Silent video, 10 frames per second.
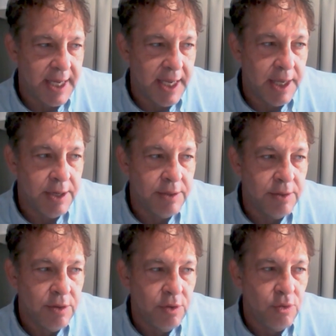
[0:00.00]
I had
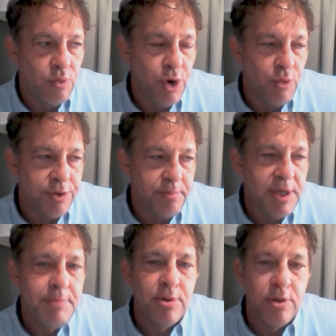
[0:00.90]
were with
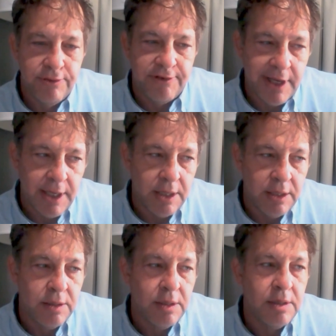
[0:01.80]
people who
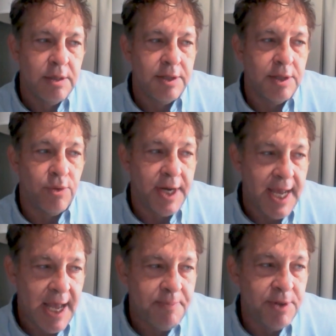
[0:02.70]
said that what
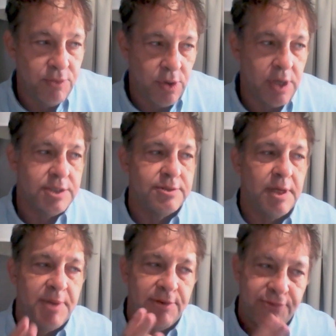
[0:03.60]
happened was,
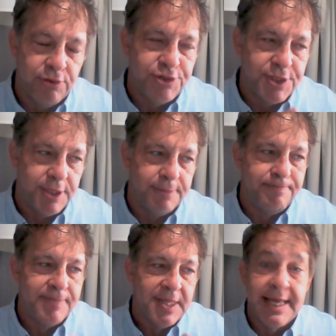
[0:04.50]
I mean, first the
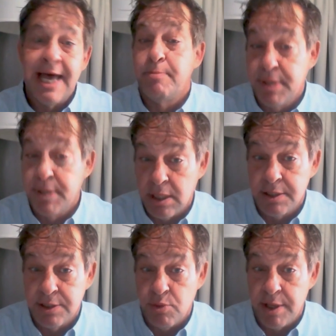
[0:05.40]
that
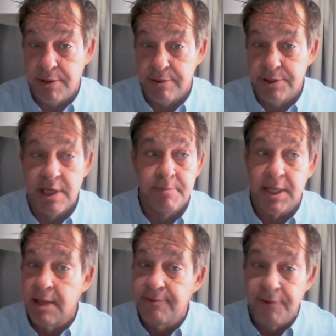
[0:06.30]
bill in 2013
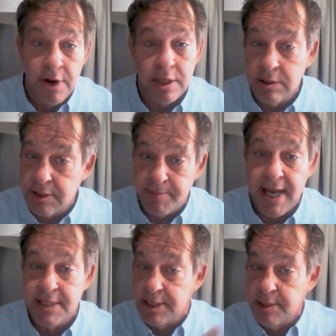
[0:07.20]
that came very close to
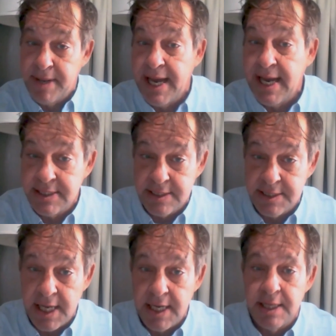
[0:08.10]
passing. It passed the
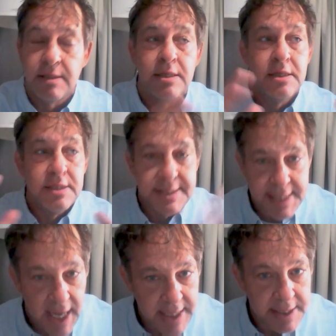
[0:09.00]
Senate,
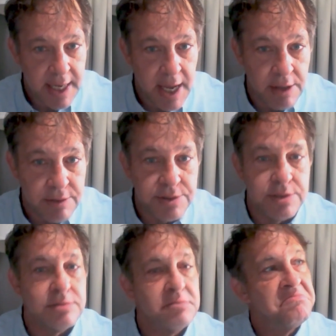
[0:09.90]
died in the
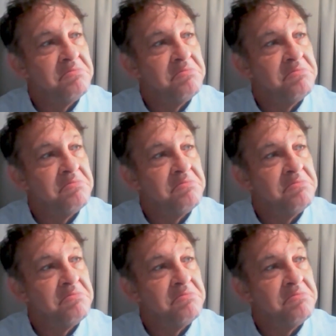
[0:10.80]
House,